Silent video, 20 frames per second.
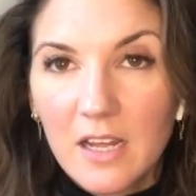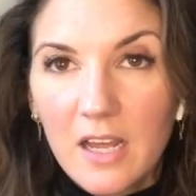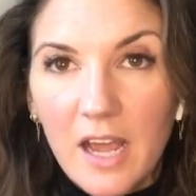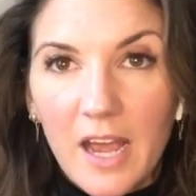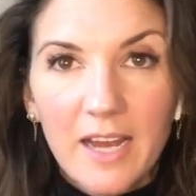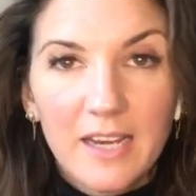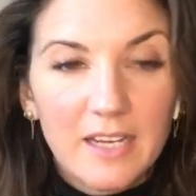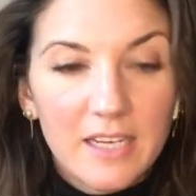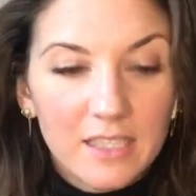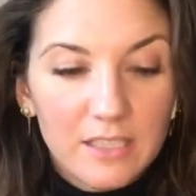
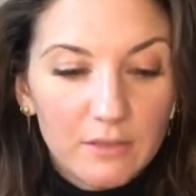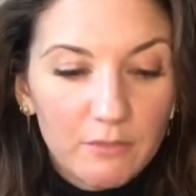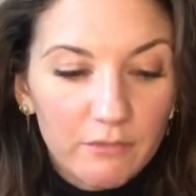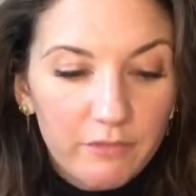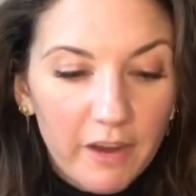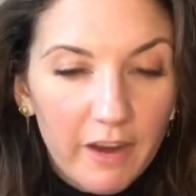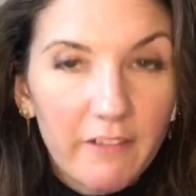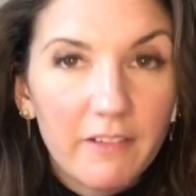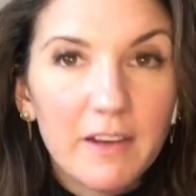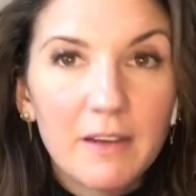And it's
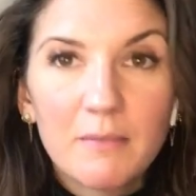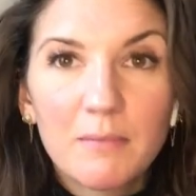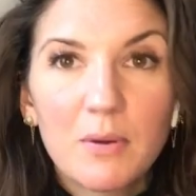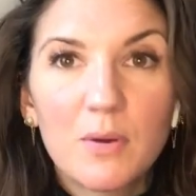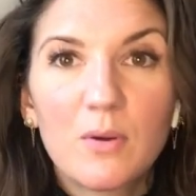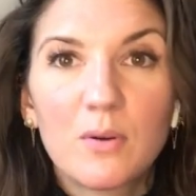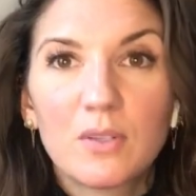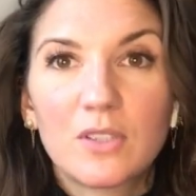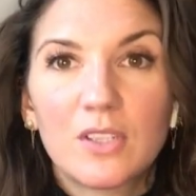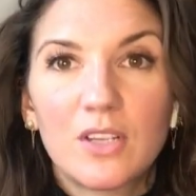very
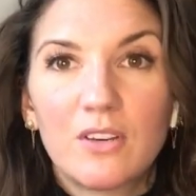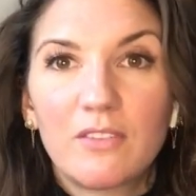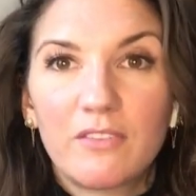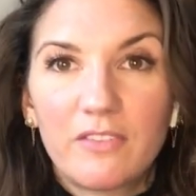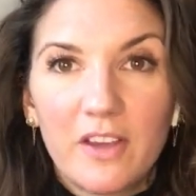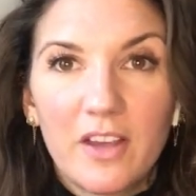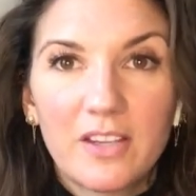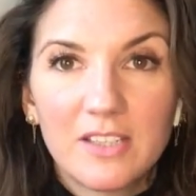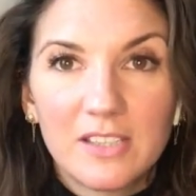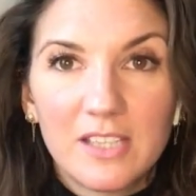important
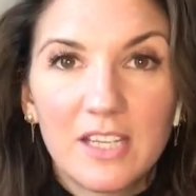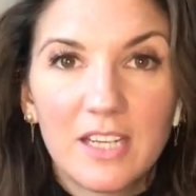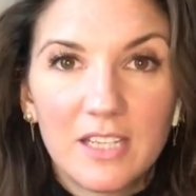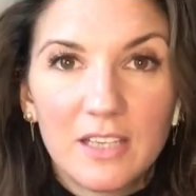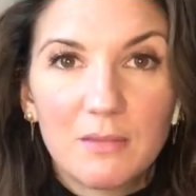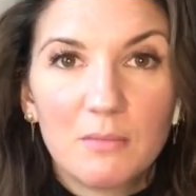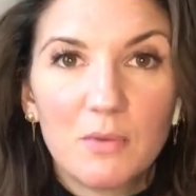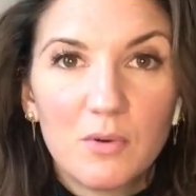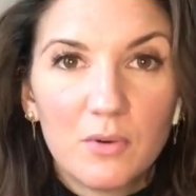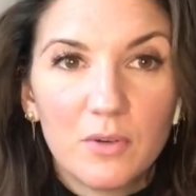first thing in
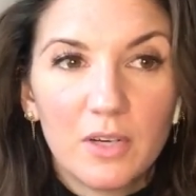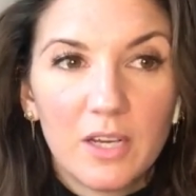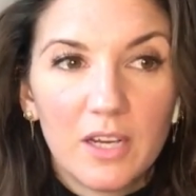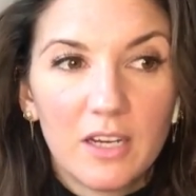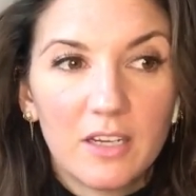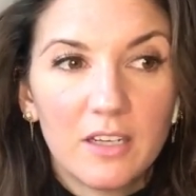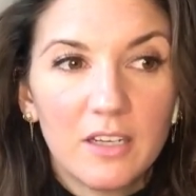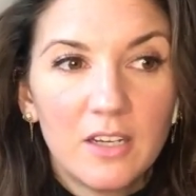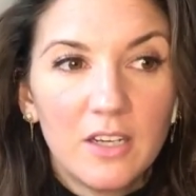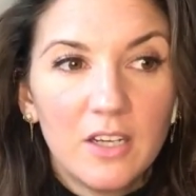the
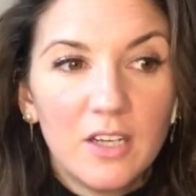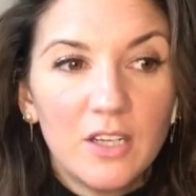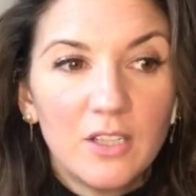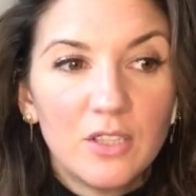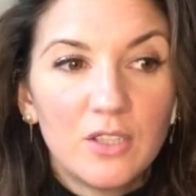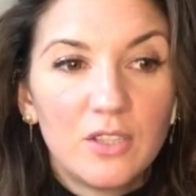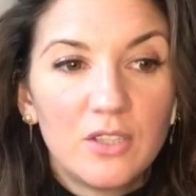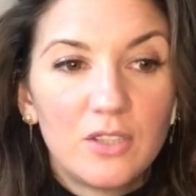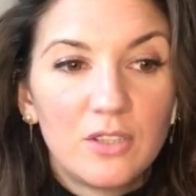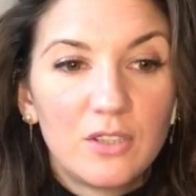morning
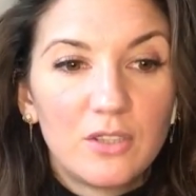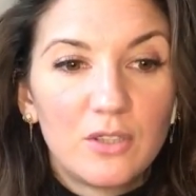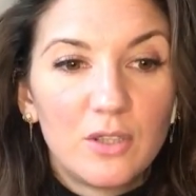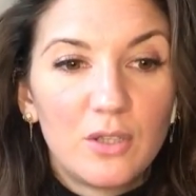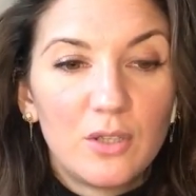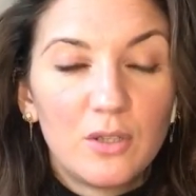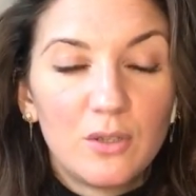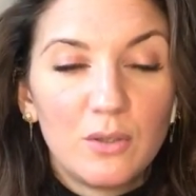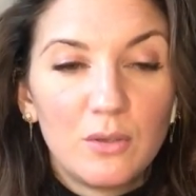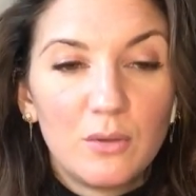
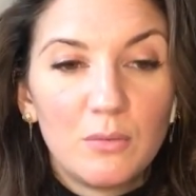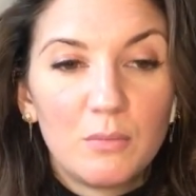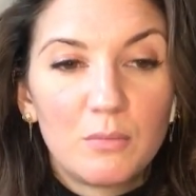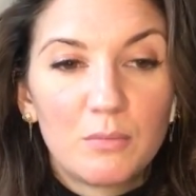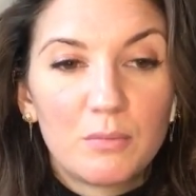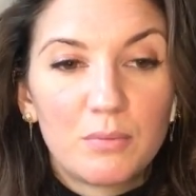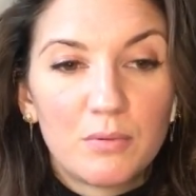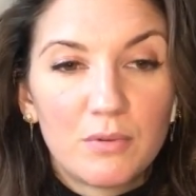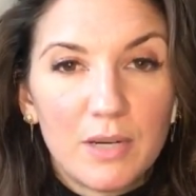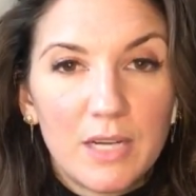to
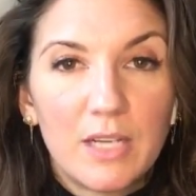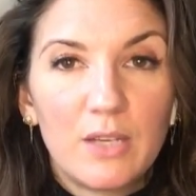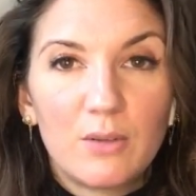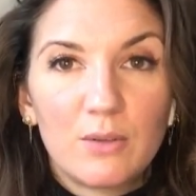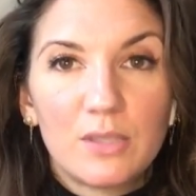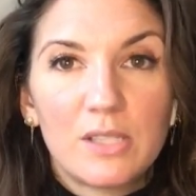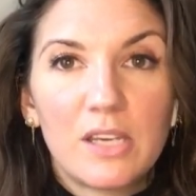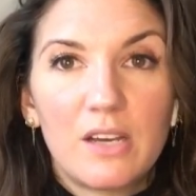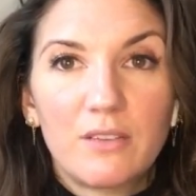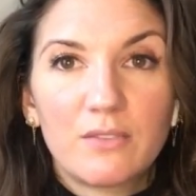bring
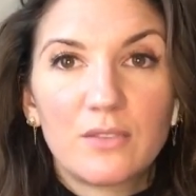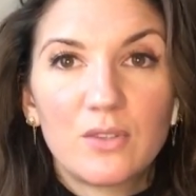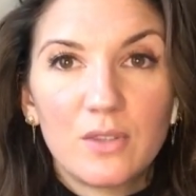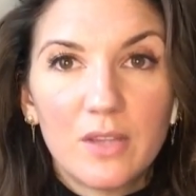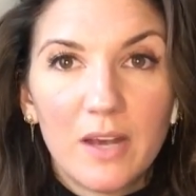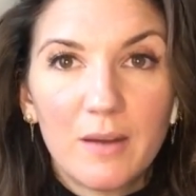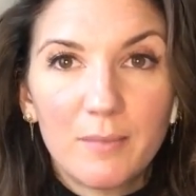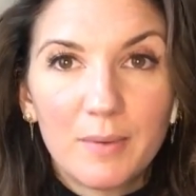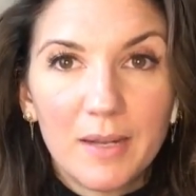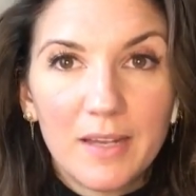yourself to
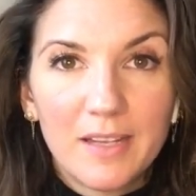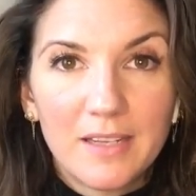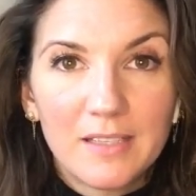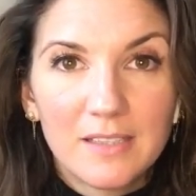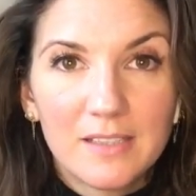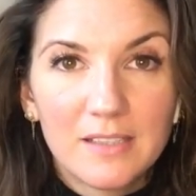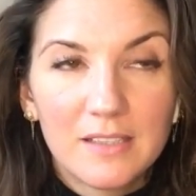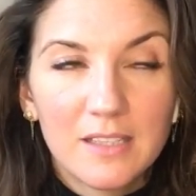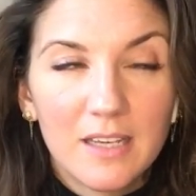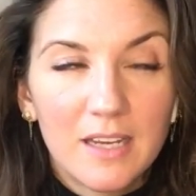that
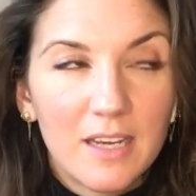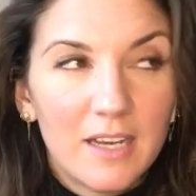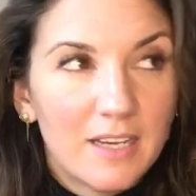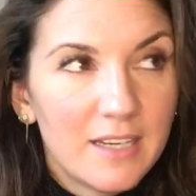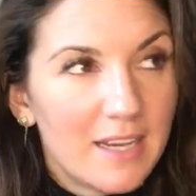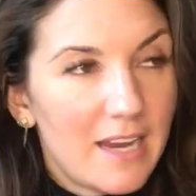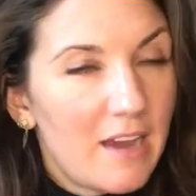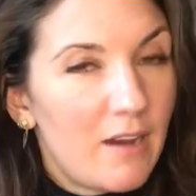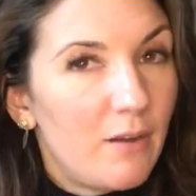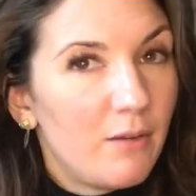place.
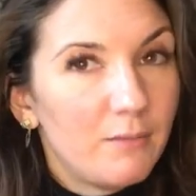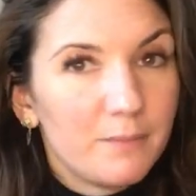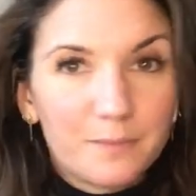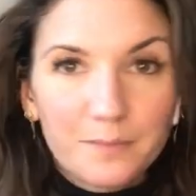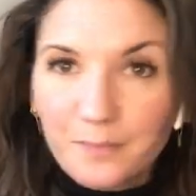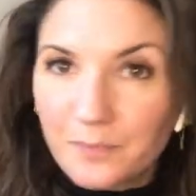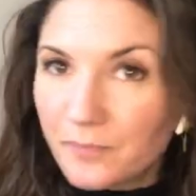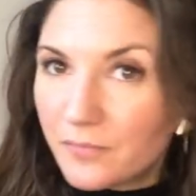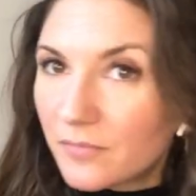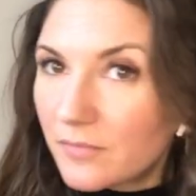Now,
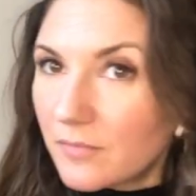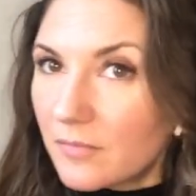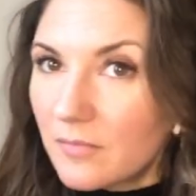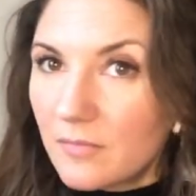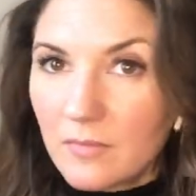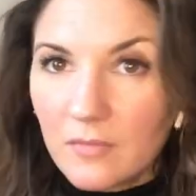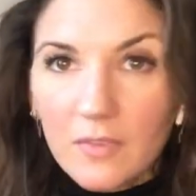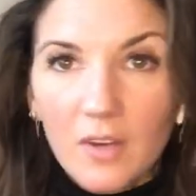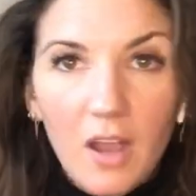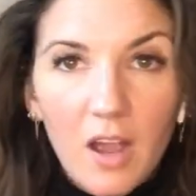
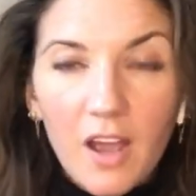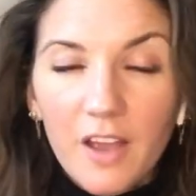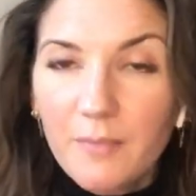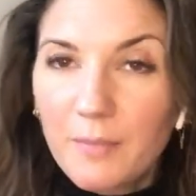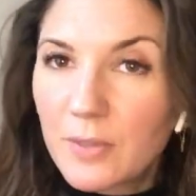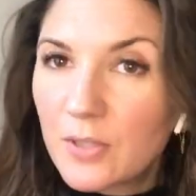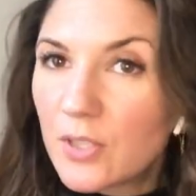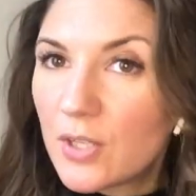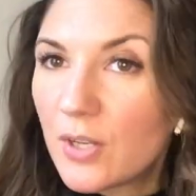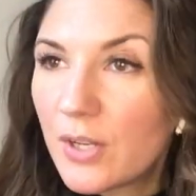I've
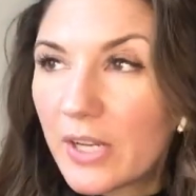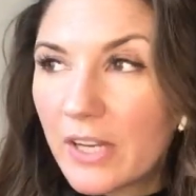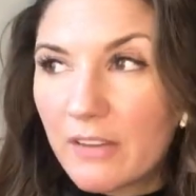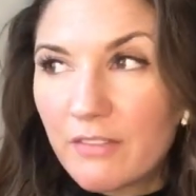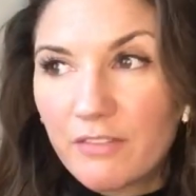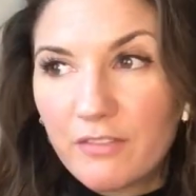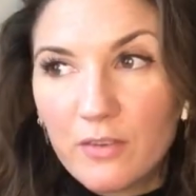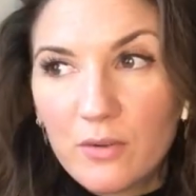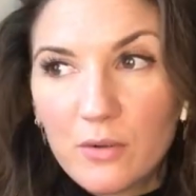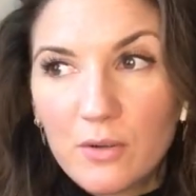been doing it
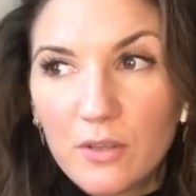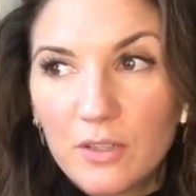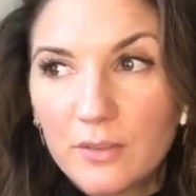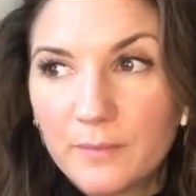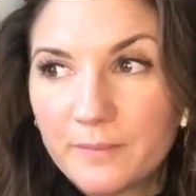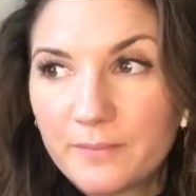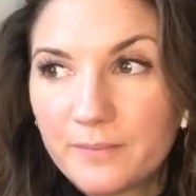for